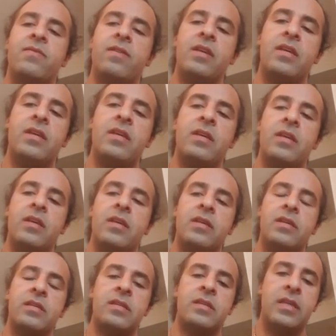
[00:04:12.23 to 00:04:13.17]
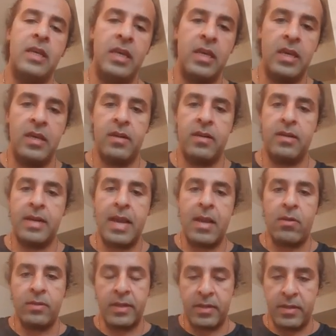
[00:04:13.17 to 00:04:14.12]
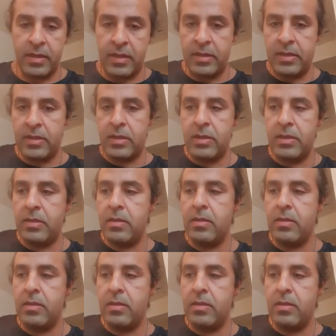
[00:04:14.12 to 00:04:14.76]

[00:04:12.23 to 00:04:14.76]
we see here now, there is